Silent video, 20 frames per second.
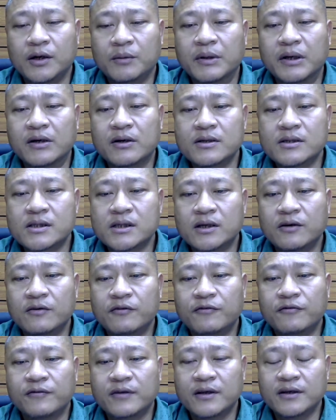because
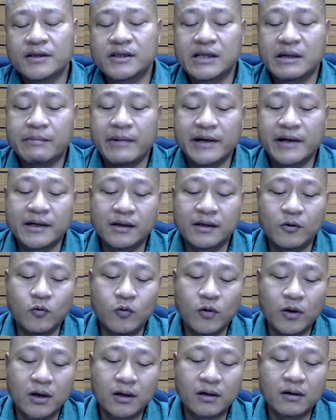of the
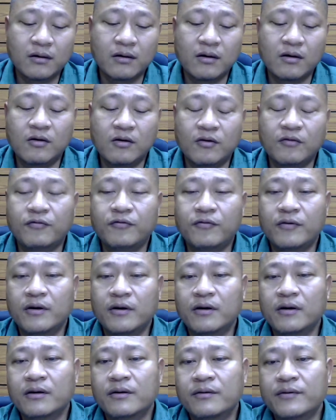
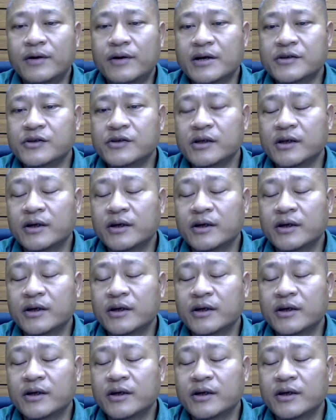seminal